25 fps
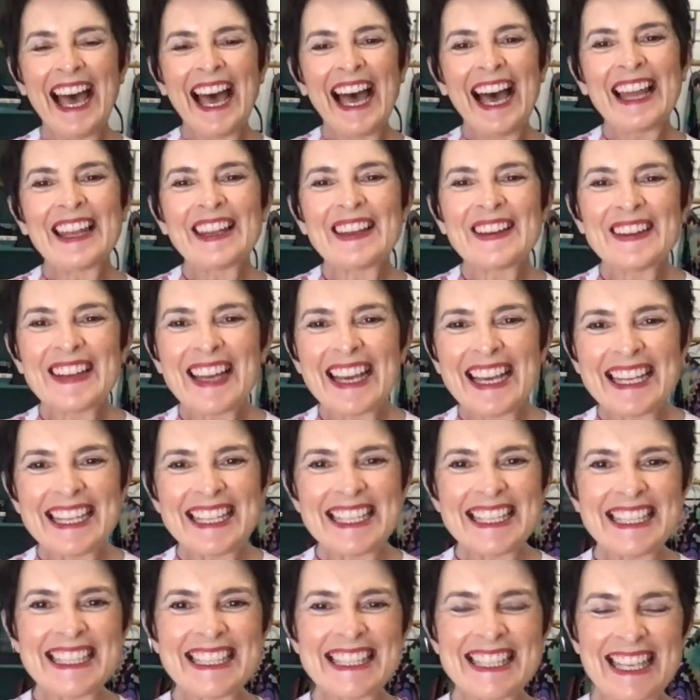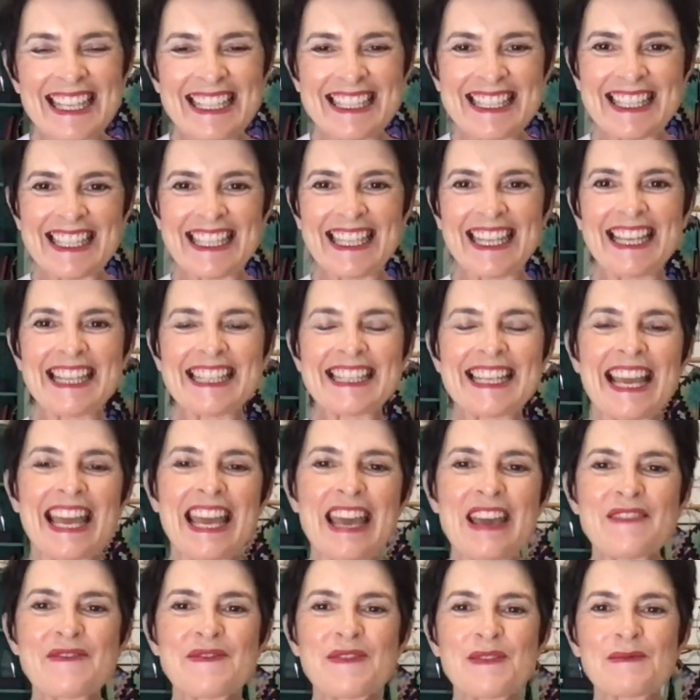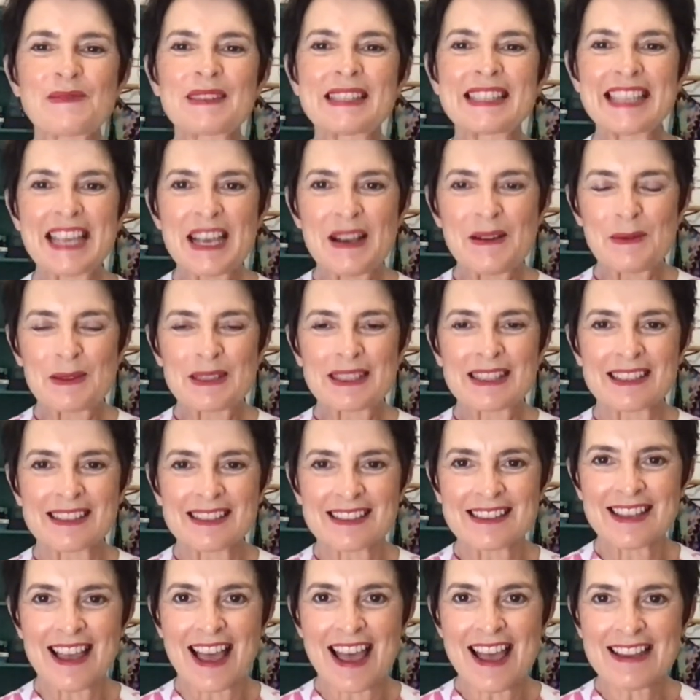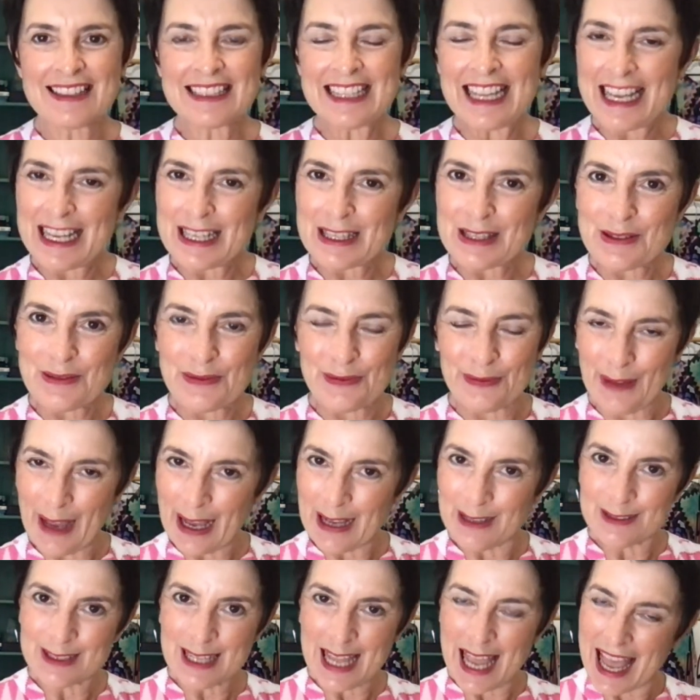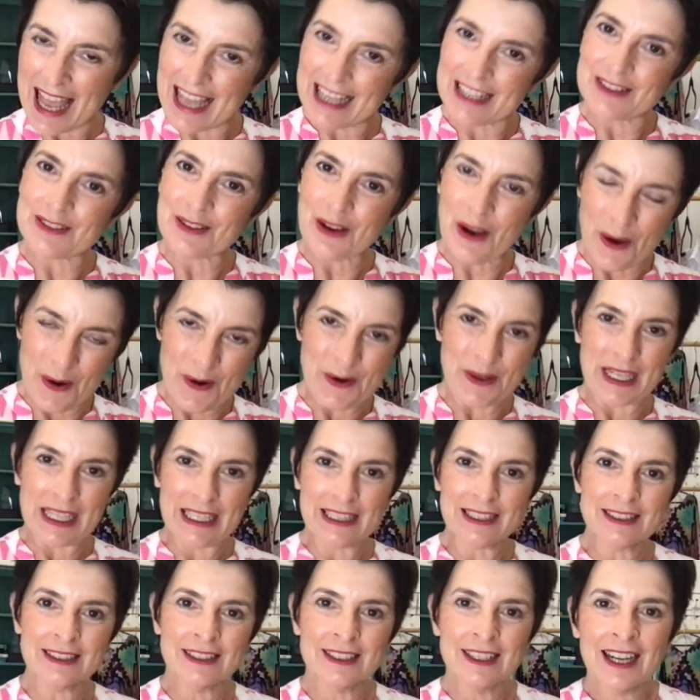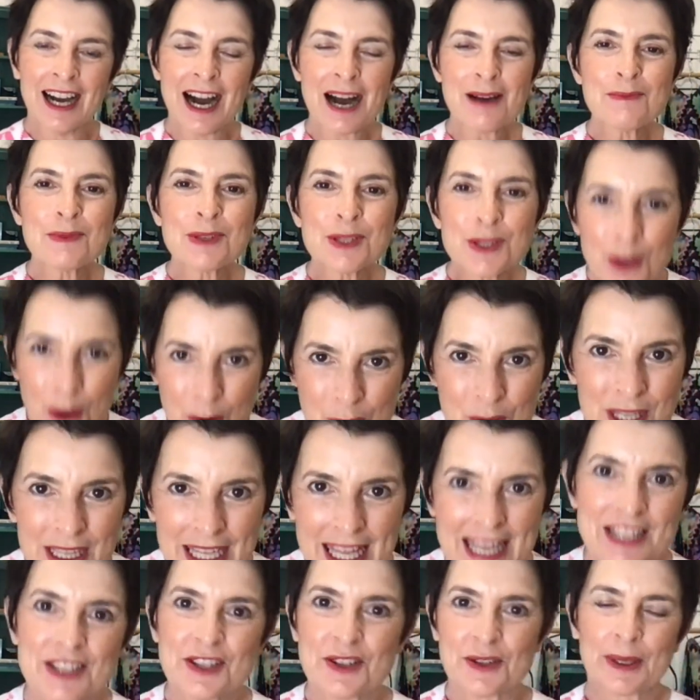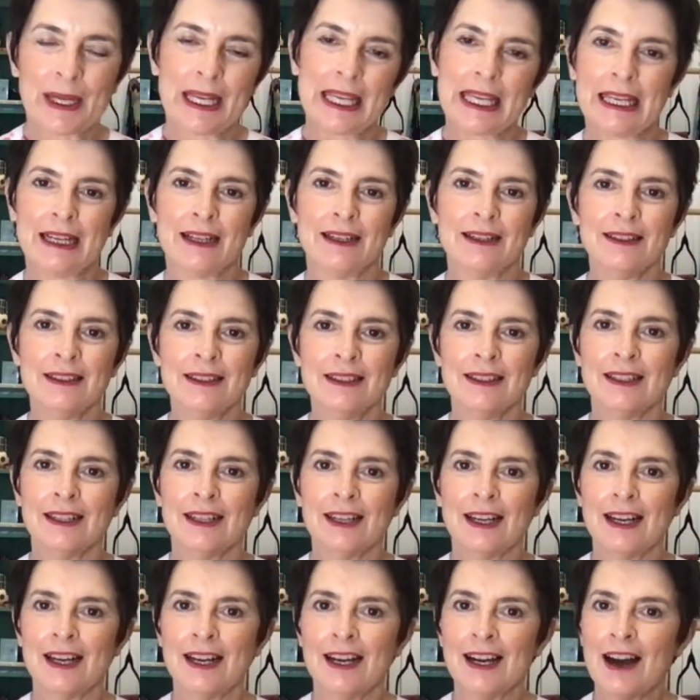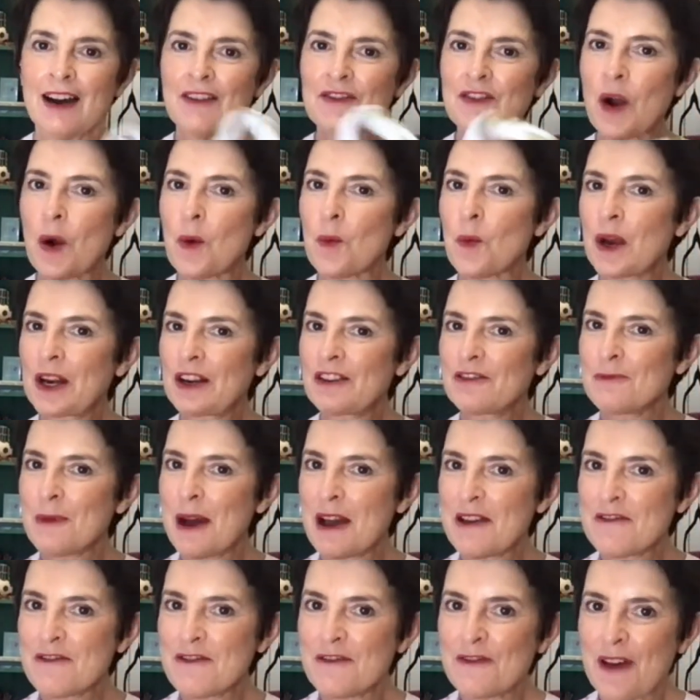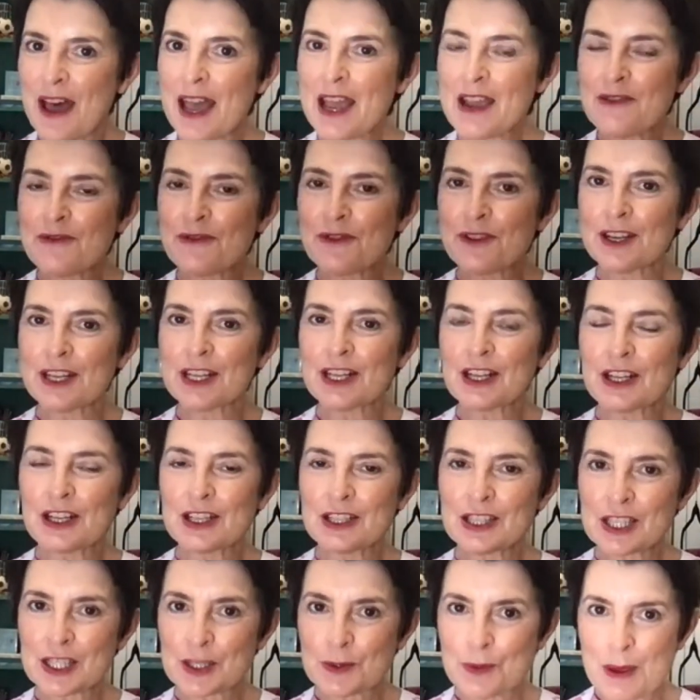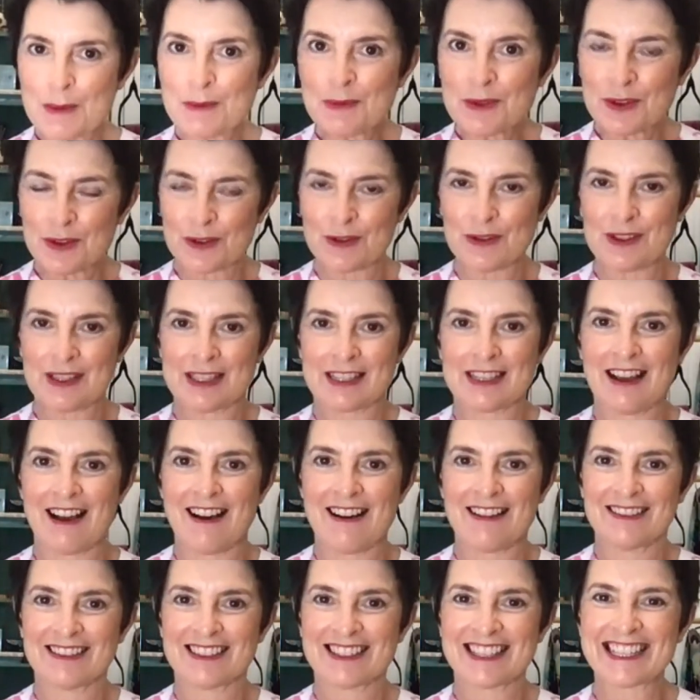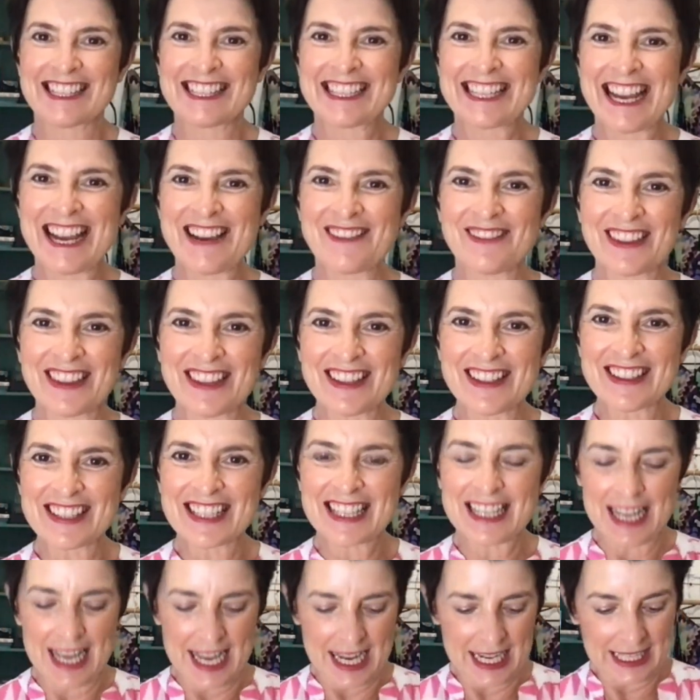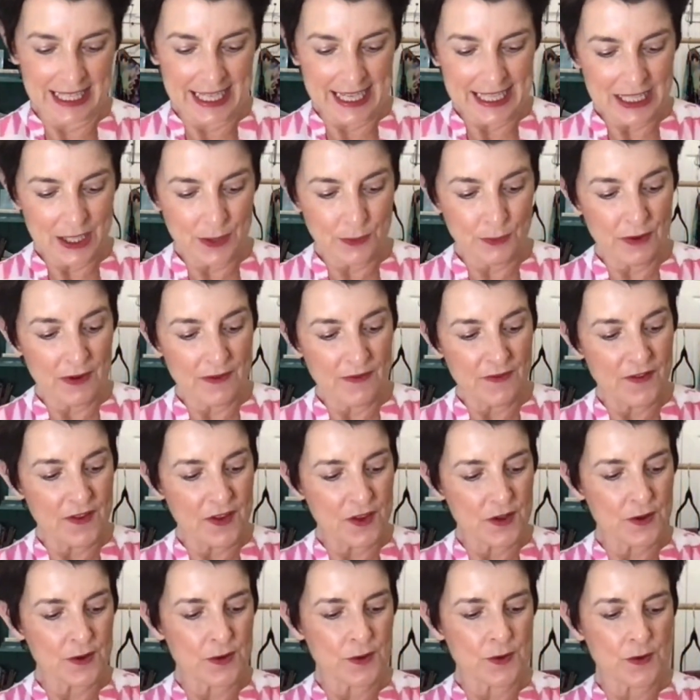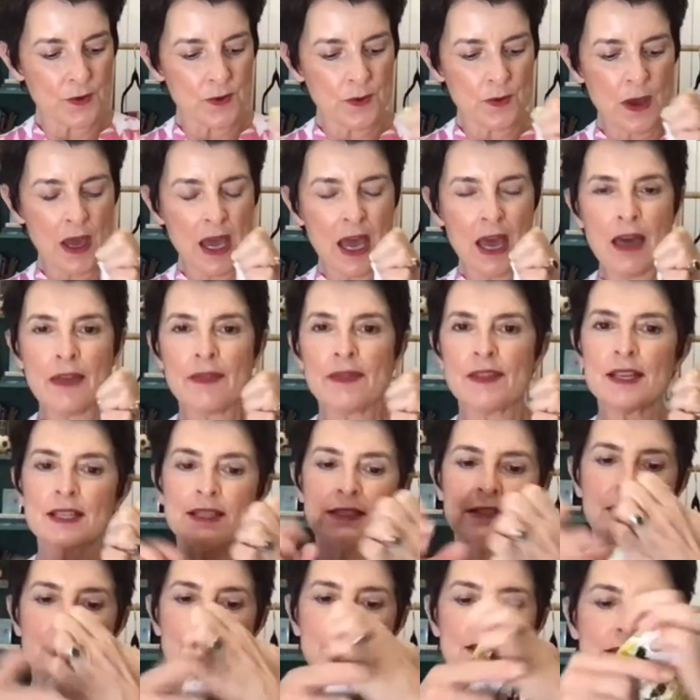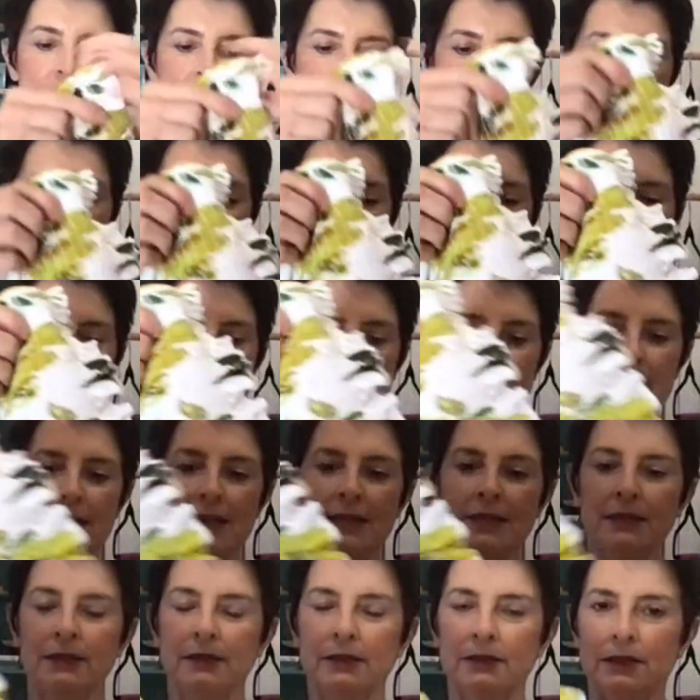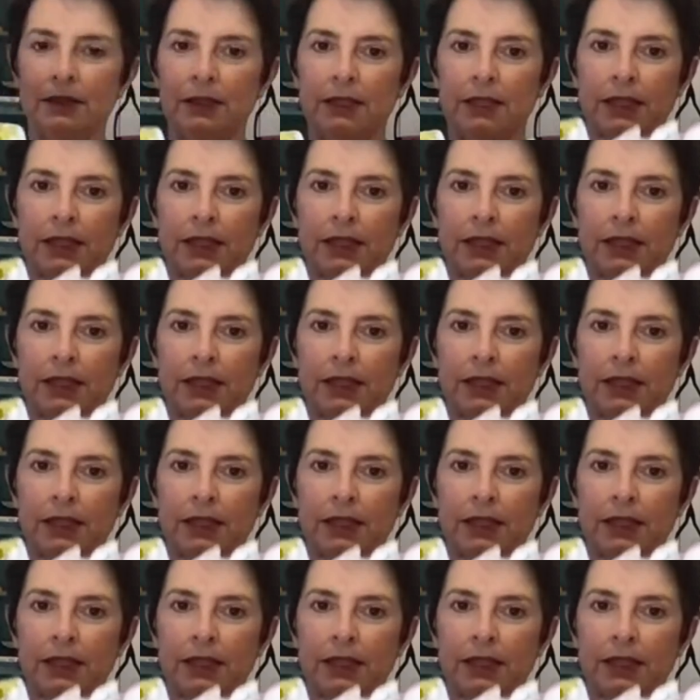Hello, ladies. It's Anita here from Sequins and Sand. It's founder and owner. I'm so glad you're here. Got one of my favorite swimsuit styles to share with you today. Let's review this stunning, look at